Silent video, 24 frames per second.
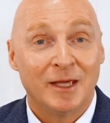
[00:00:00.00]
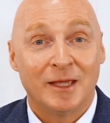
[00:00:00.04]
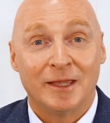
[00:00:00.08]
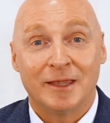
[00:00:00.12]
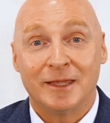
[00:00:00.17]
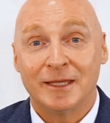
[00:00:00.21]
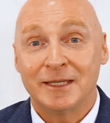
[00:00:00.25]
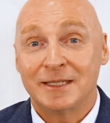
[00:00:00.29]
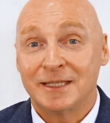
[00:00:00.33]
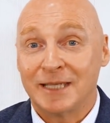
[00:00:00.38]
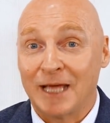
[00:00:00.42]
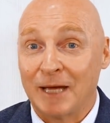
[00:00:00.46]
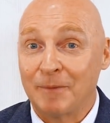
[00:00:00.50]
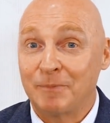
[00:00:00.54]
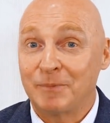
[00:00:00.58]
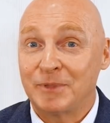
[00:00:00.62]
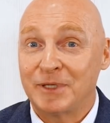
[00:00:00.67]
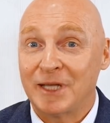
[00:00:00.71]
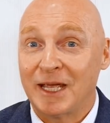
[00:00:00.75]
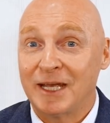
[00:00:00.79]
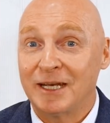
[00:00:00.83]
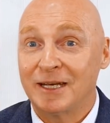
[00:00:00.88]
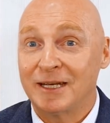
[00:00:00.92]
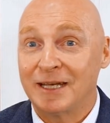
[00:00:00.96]
This
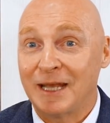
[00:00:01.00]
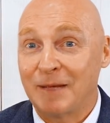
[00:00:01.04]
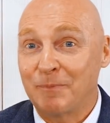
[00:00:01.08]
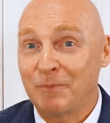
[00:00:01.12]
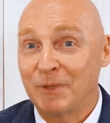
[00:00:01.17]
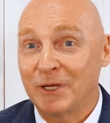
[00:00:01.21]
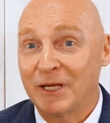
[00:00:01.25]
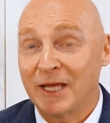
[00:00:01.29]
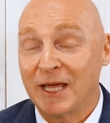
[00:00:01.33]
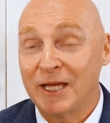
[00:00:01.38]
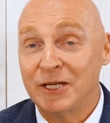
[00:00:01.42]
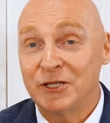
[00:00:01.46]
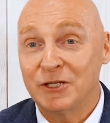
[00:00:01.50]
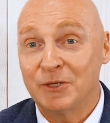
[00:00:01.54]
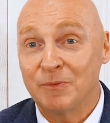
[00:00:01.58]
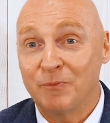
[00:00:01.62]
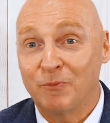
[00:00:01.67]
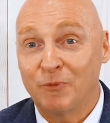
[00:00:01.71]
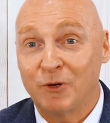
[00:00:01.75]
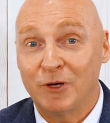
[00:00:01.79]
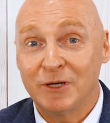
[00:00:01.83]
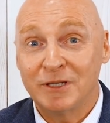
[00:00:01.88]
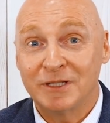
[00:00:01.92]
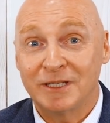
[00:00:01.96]
updated application
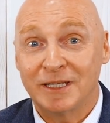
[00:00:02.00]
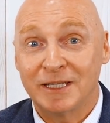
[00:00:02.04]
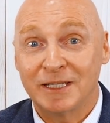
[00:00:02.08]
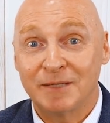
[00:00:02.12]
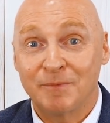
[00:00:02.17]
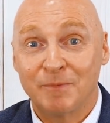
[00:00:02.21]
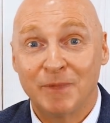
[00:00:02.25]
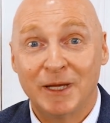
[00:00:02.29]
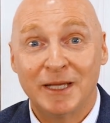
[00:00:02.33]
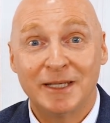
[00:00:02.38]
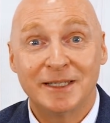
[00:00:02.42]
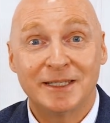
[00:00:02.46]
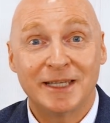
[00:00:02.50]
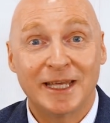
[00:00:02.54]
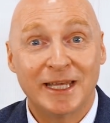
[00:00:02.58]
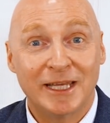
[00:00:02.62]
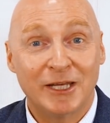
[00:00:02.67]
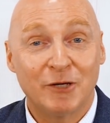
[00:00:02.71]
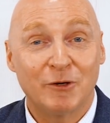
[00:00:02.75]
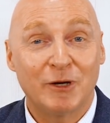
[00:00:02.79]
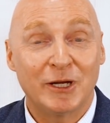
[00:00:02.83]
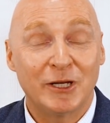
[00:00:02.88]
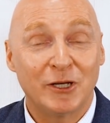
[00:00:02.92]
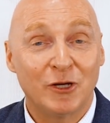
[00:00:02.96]
process means that
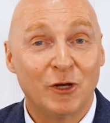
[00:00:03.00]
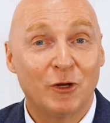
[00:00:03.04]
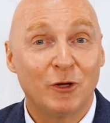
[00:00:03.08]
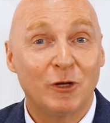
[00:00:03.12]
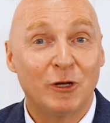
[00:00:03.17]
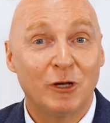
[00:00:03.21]
you are no